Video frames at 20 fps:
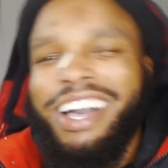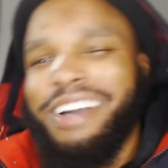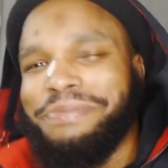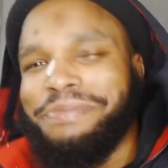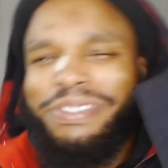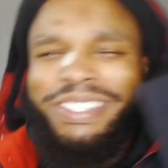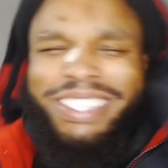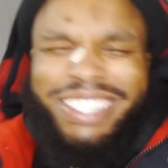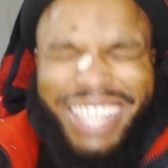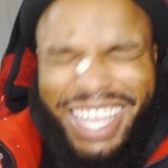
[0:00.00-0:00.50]

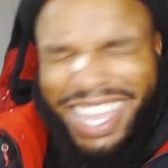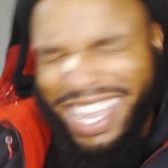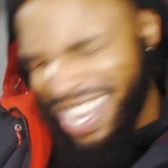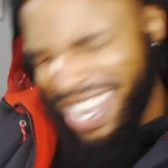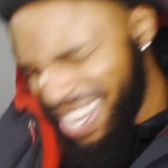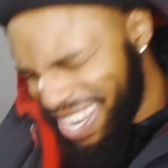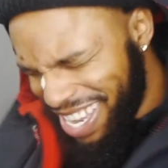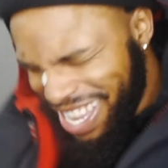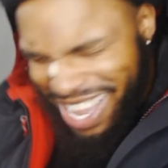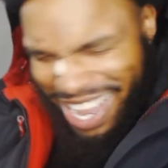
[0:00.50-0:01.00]
boys.
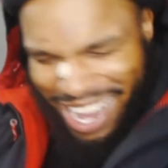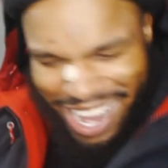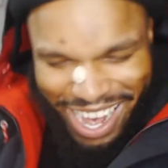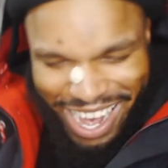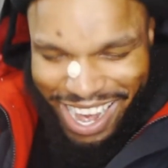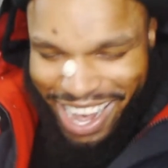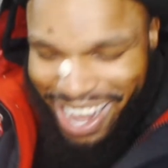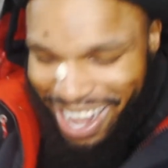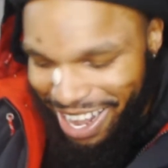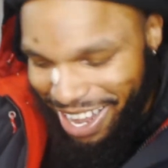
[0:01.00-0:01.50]
Take
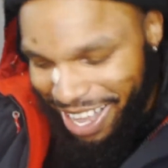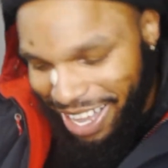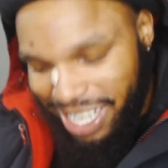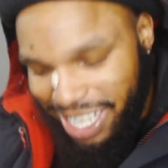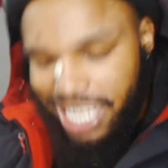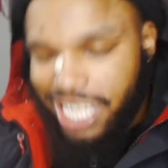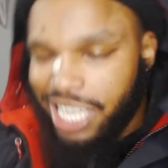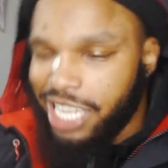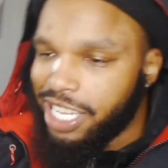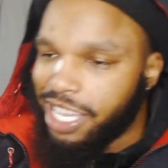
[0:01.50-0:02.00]
care. I
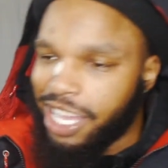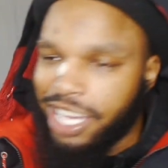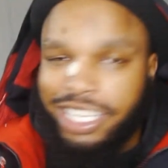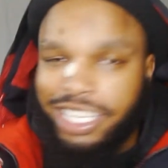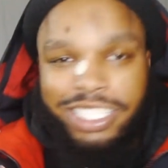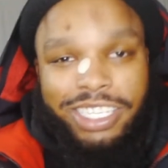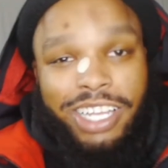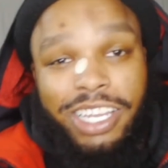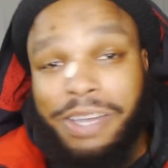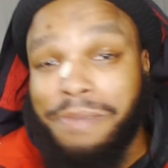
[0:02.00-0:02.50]
love y'all. I
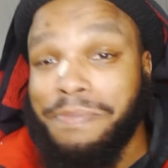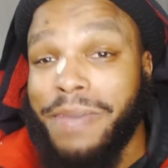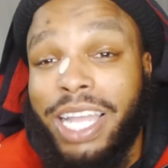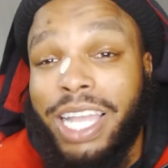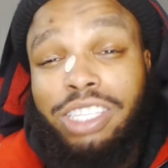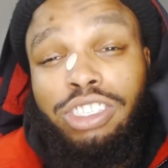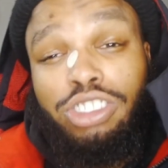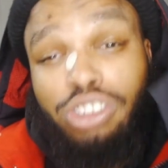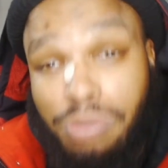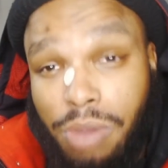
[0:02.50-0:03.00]
need y'all come back
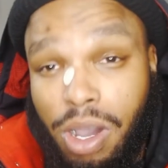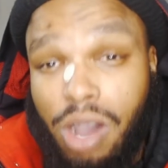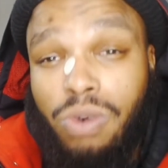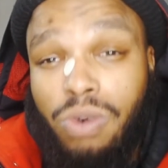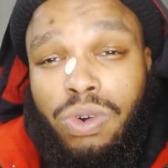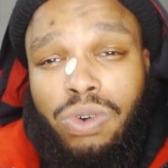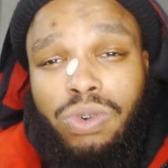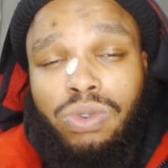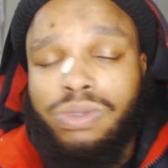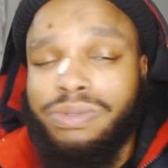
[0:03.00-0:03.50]

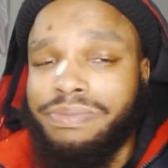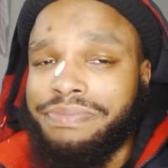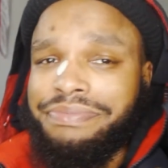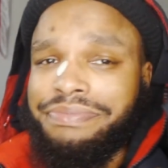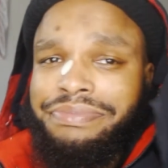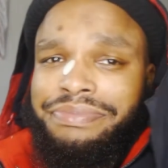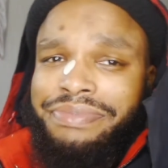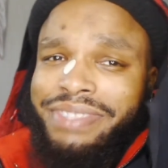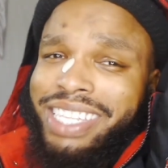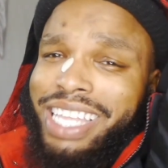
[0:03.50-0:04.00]
tomorrow.
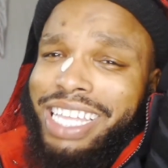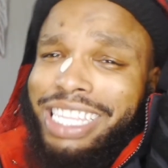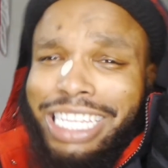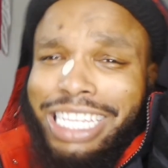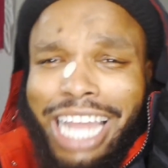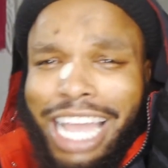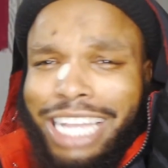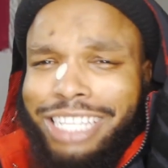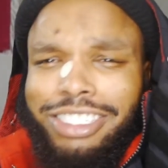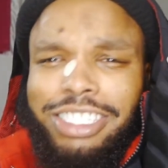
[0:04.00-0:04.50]
And the
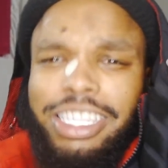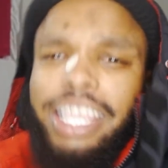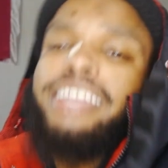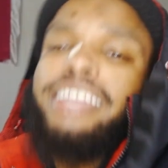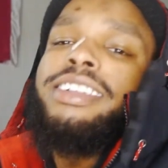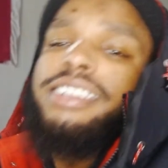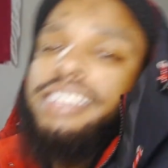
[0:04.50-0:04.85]
next day.